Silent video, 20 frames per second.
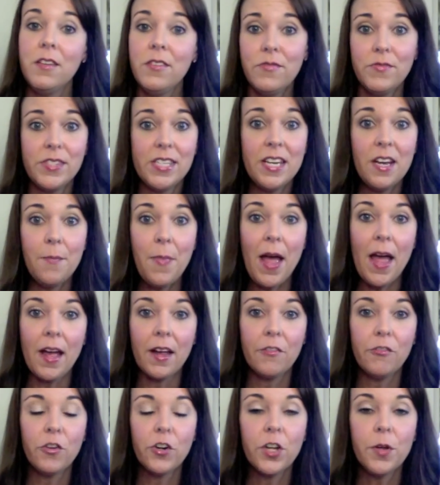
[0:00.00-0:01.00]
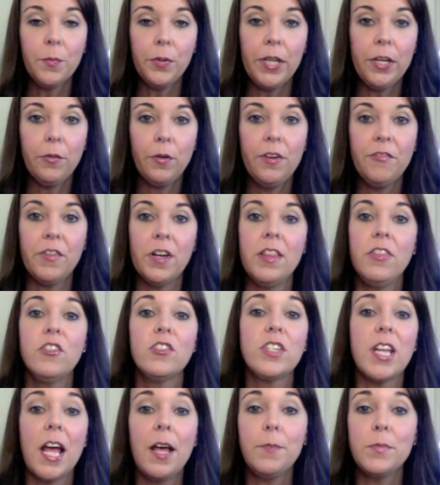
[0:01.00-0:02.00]
Send it back for a complete refund.
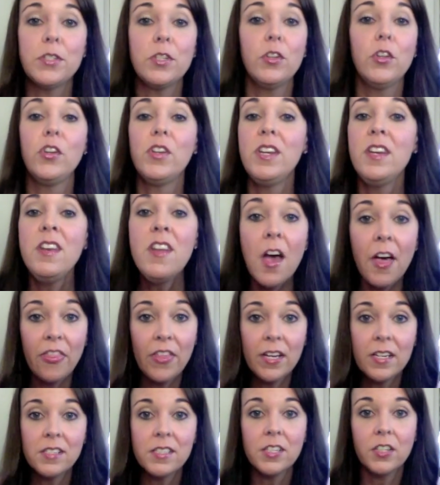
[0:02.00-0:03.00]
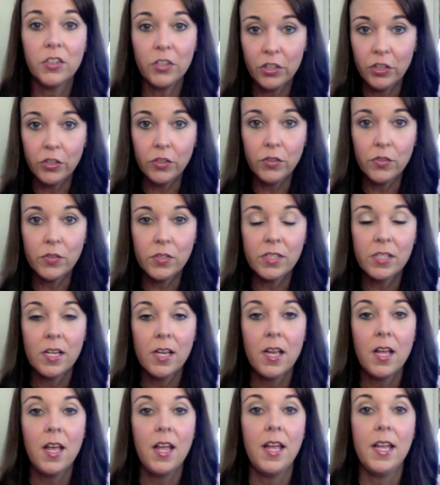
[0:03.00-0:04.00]
There's absolutely nothing to lose
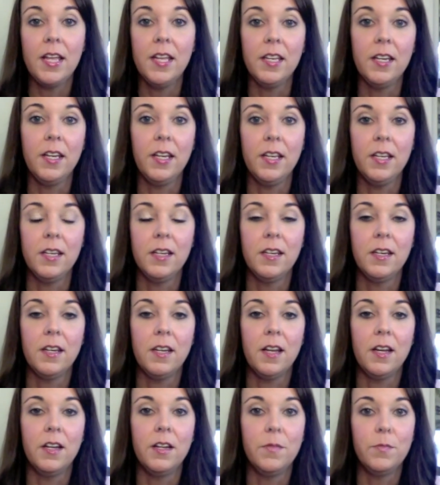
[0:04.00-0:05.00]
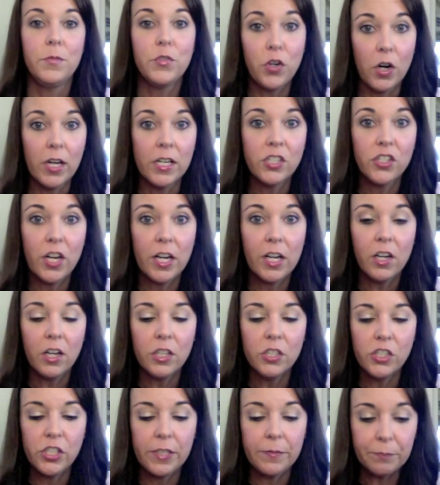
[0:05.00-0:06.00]
in trying
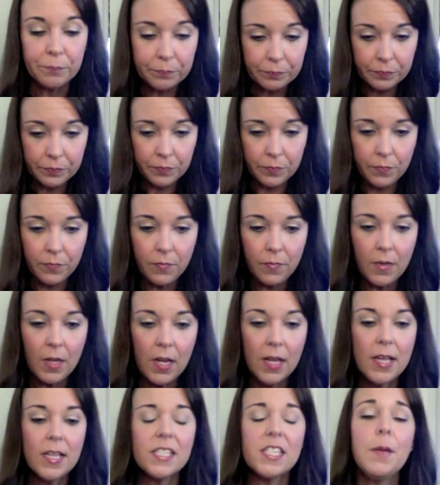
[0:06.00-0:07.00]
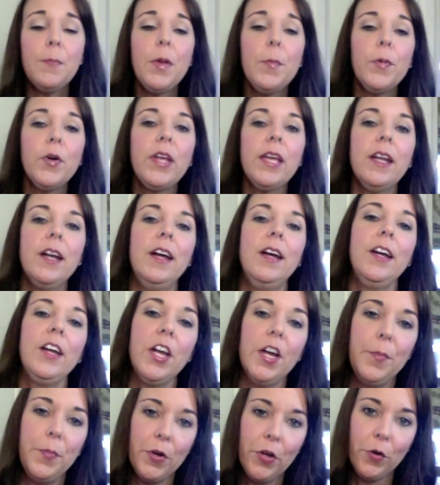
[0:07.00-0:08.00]
Shakeology. Some people get hung
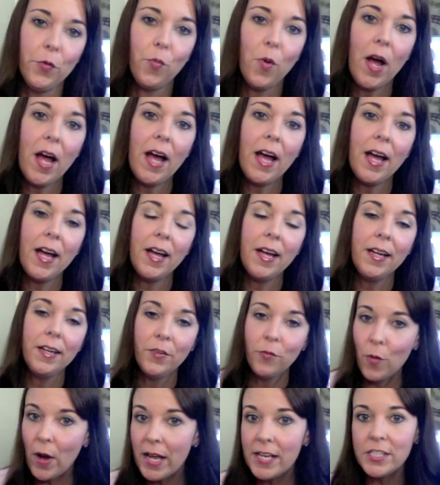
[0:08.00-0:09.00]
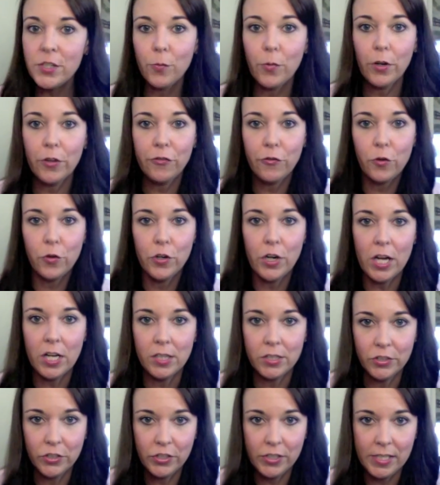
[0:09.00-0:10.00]
up on why is it worth
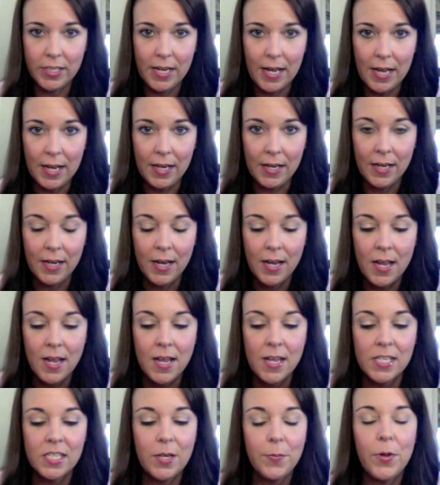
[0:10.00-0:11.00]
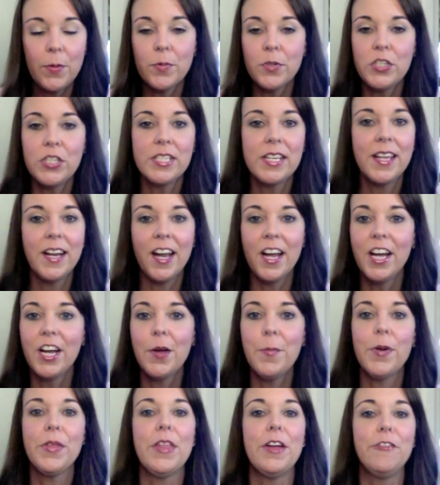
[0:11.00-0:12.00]
$4 a day? Some people just get hung
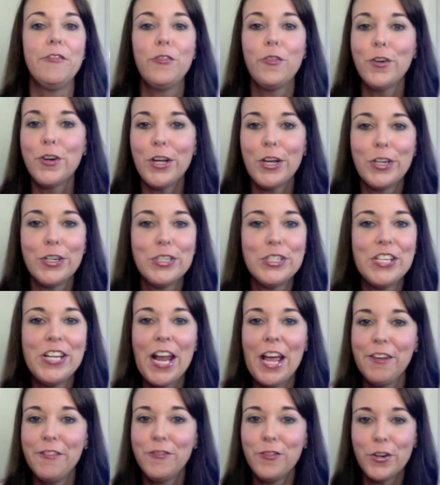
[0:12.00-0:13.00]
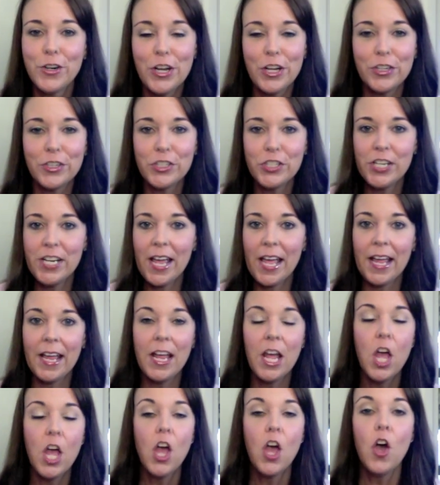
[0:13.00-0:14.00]
up on that $4 a day, $4 a day.
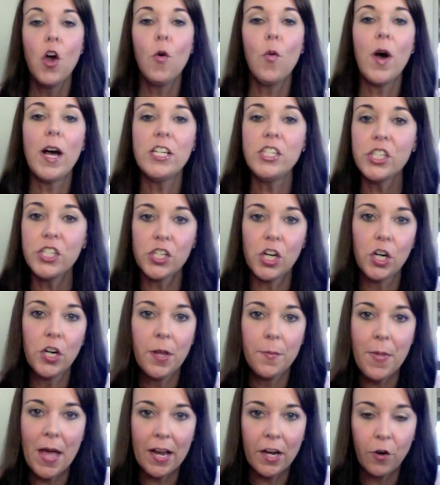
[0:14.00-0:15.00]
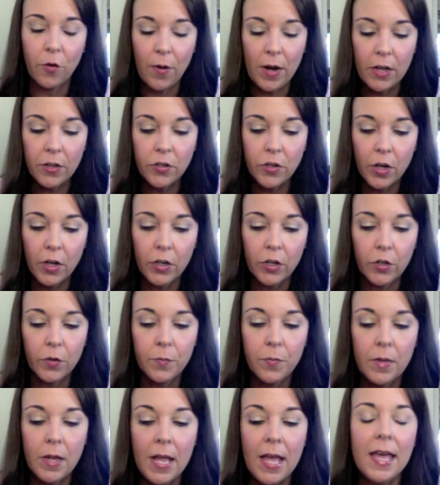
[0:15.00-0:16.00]
Well, I just turn it back around on
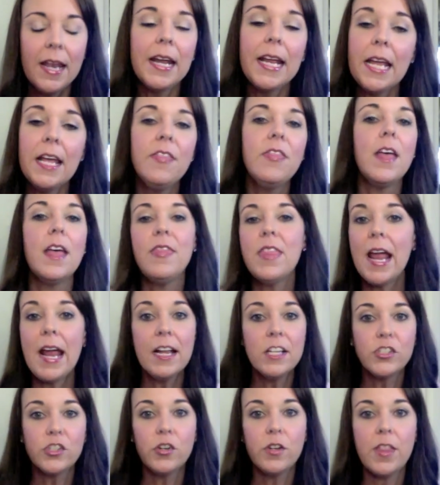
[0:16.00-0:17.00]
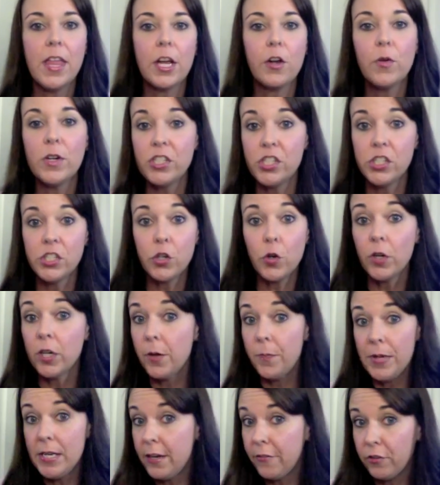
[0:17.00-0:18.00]
them. And again, the answer to that question is going to
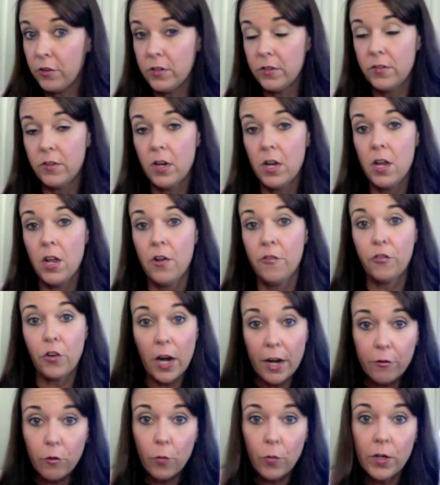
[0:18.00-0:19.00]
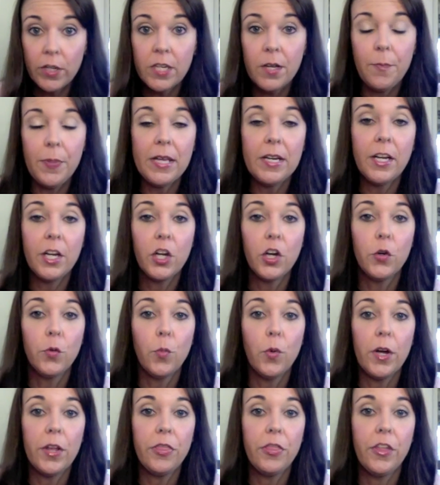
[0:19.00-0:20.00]
be different for everyone depending on
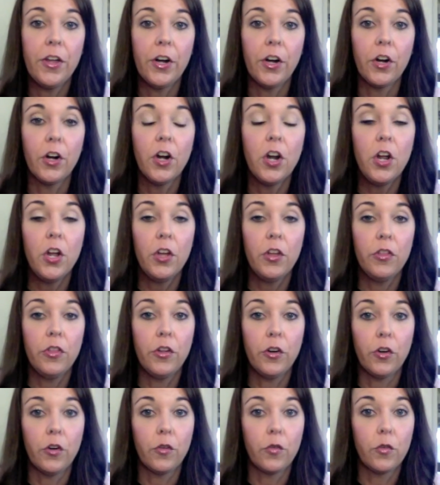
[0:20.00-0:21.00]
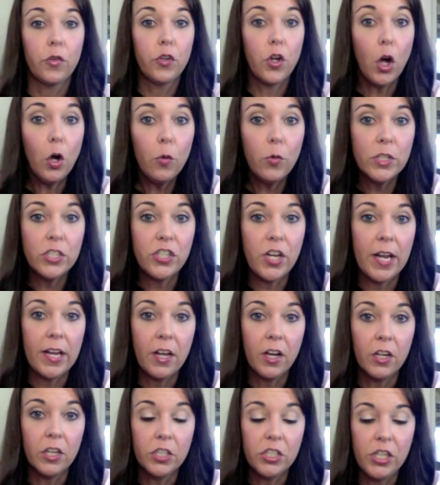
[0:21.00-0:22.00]
what their goal with
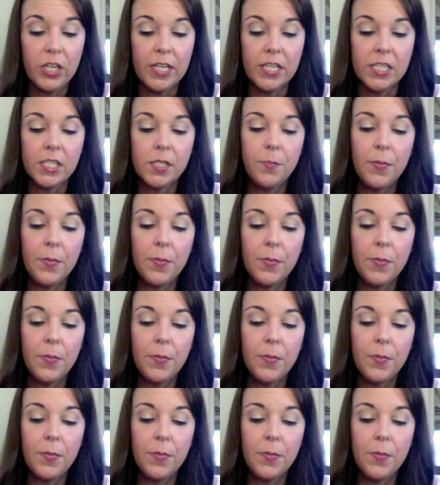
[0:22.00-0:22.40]
Shakeology is.